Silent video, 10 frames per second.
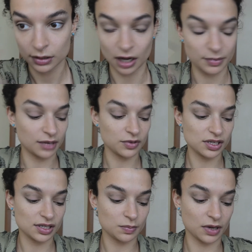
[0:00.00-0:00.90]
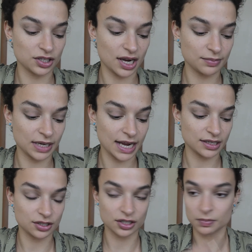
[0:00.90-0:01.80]
I mean, I'm using the sponge
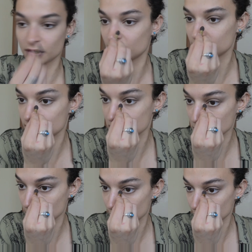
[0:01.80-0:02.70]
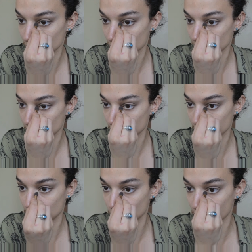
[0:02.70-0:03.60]
applicator just because
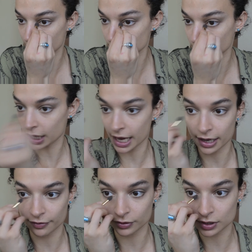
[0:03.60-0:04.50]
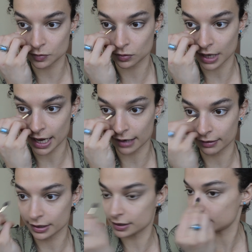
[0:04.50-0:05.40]
it works okay for smaller
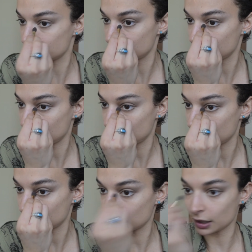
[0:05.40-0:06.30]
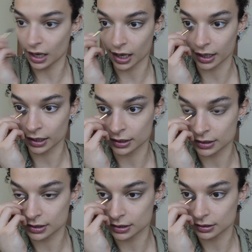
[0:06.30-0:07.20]
areas and
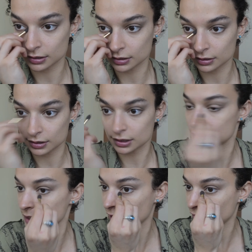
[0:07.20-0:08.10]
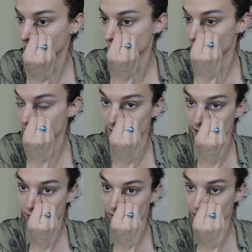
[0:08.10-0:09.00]
save me dirtying
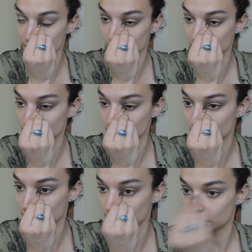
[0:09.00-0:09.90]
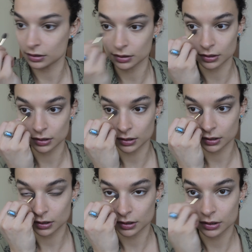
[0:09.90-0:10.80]
another brush.
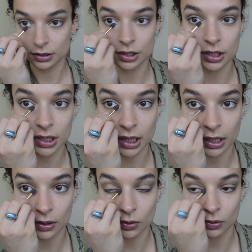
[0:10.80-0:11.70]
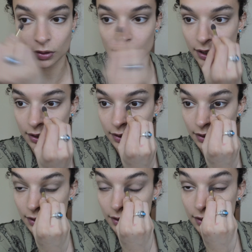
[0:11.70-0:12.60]
So just in the inner corner,
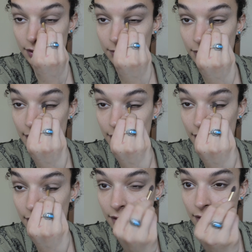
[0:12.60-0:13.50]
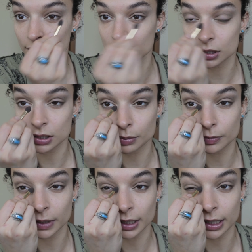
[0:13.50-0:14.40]
and blending it onto the top of
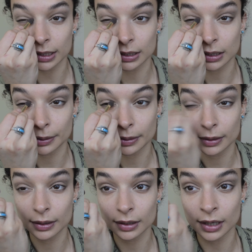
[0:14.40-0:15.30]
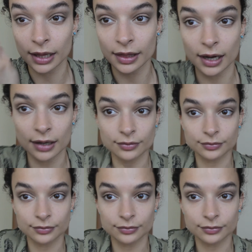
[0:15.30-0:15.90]
my lid like that.